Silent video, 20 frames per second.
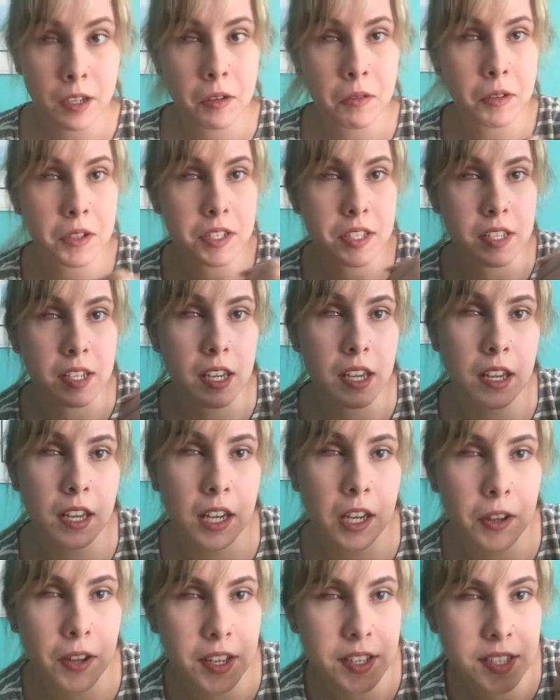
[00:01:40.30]
We'll see.
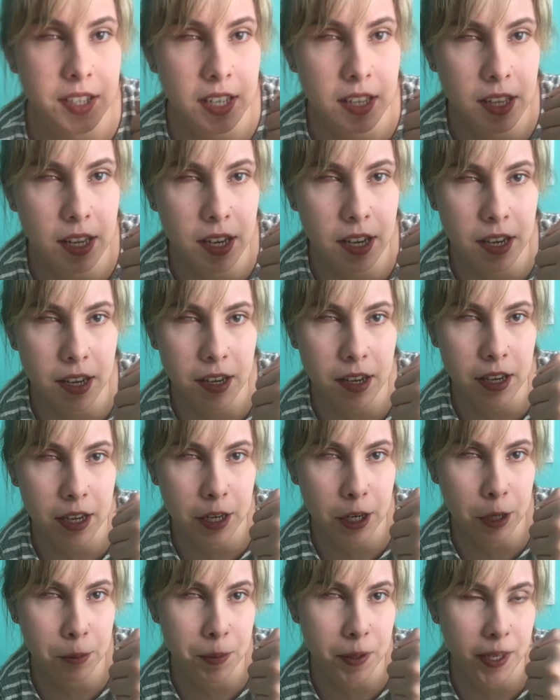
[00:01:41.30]
Can you guys see that? I
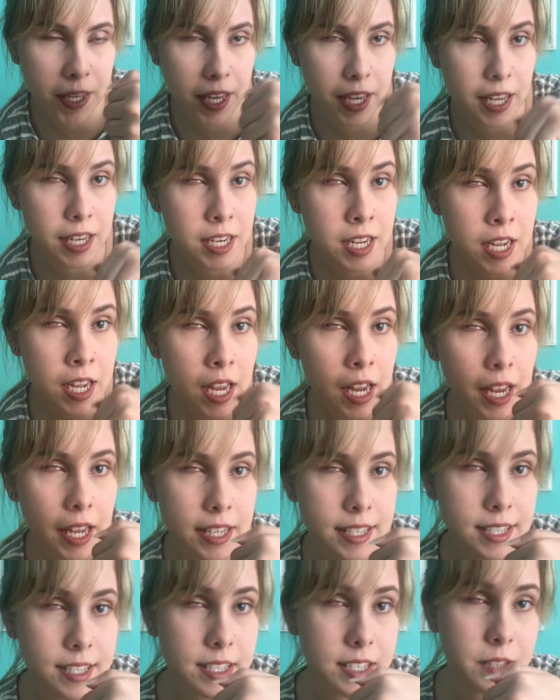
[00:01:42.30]
hope you can.
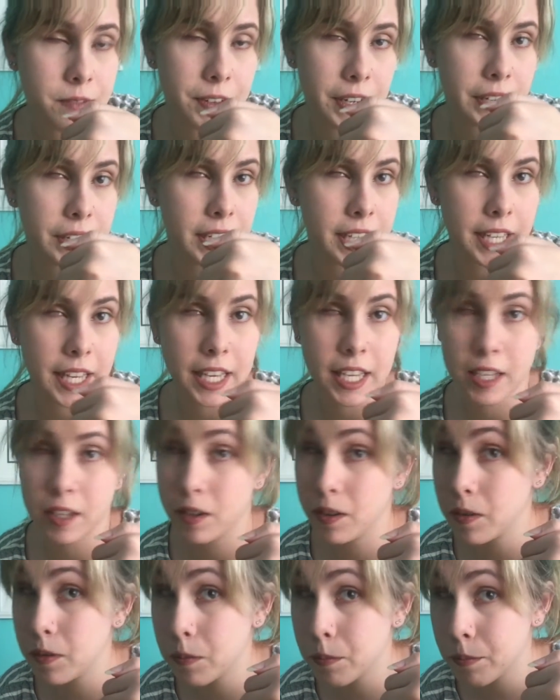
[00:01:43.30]
It's this very, like,
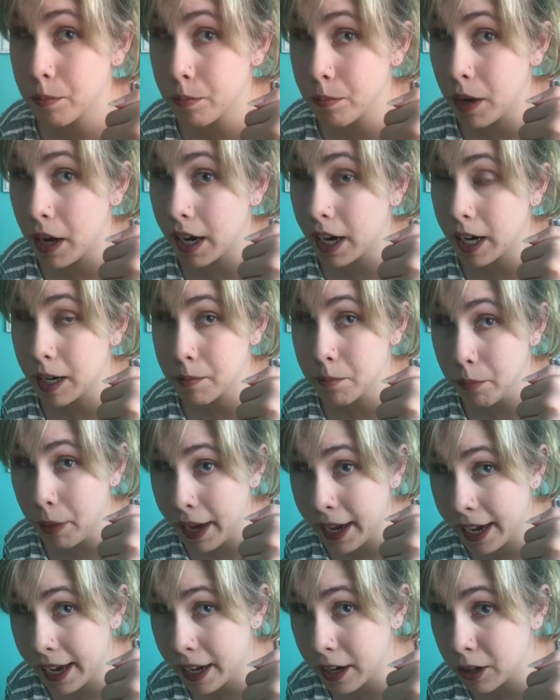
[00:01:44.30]

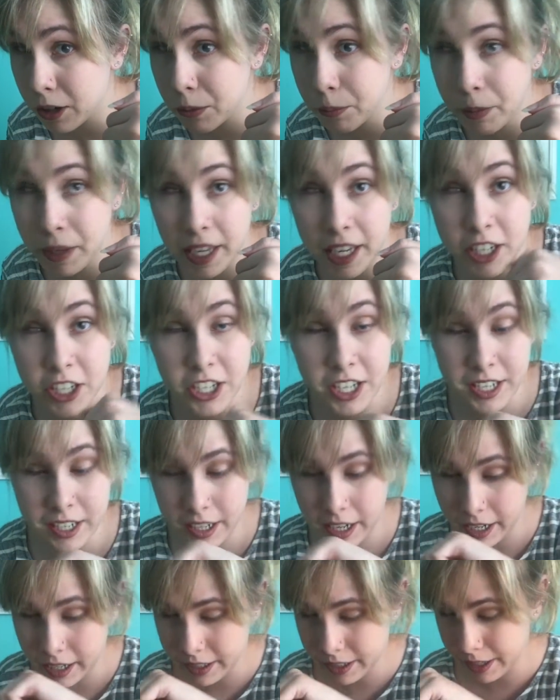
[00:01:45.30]
pale peachy
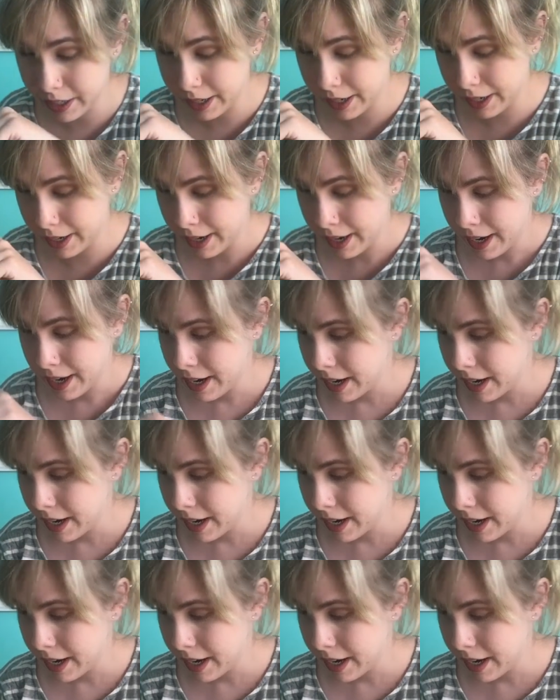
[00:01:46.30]
color.